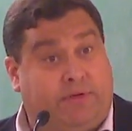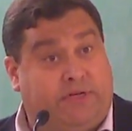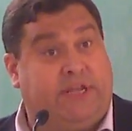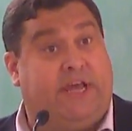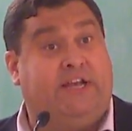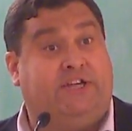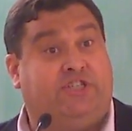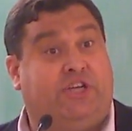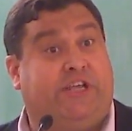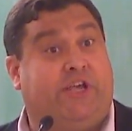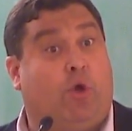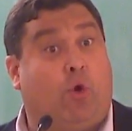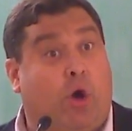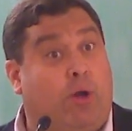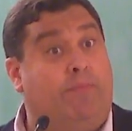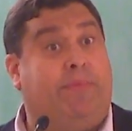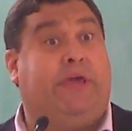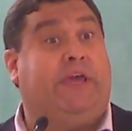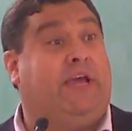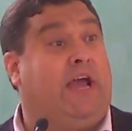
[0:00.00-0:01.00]
potentially, or
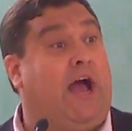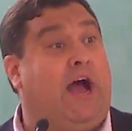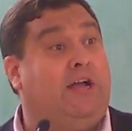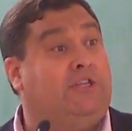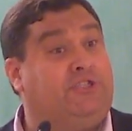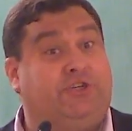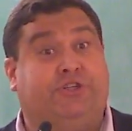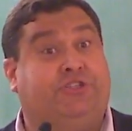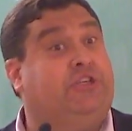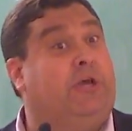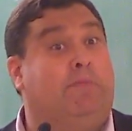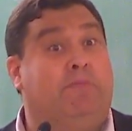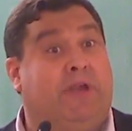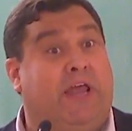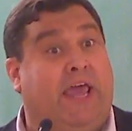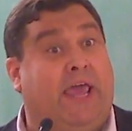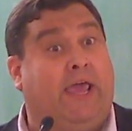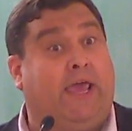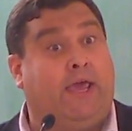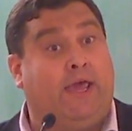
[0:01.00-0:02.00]
a big concert
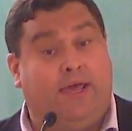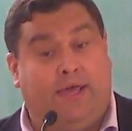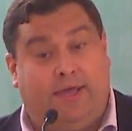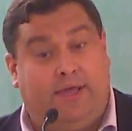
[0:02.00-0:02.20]
someday,